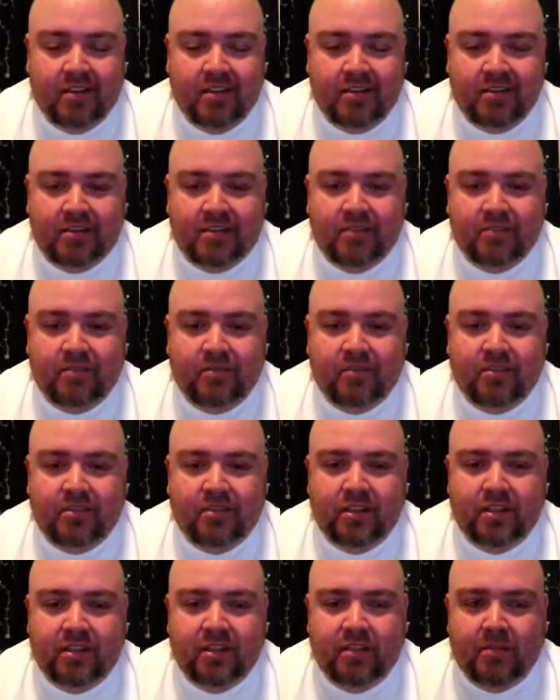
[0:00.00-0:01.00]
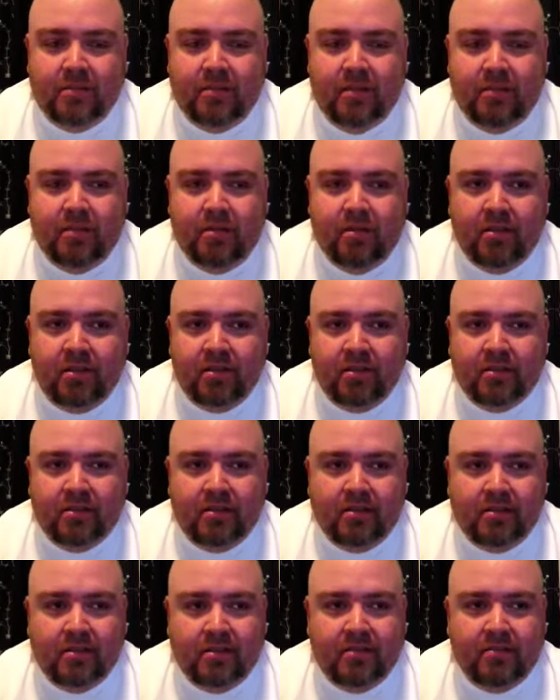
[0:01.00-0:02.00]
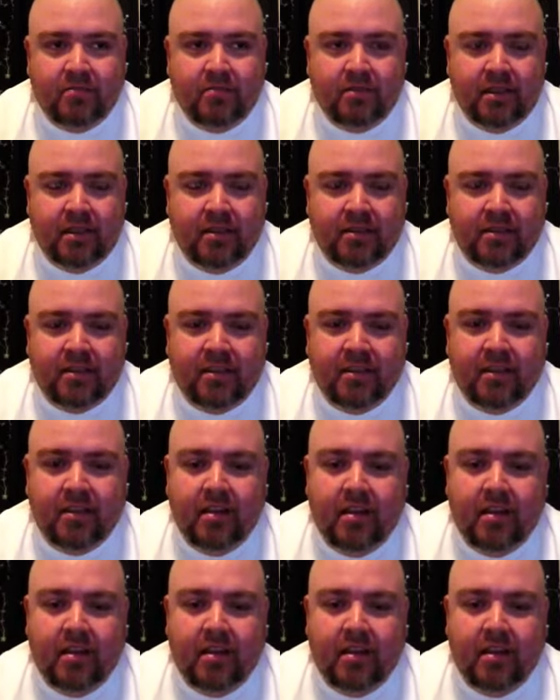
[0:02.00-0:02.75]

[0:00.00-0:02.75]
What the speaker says: see what you think about Marcus and what I said.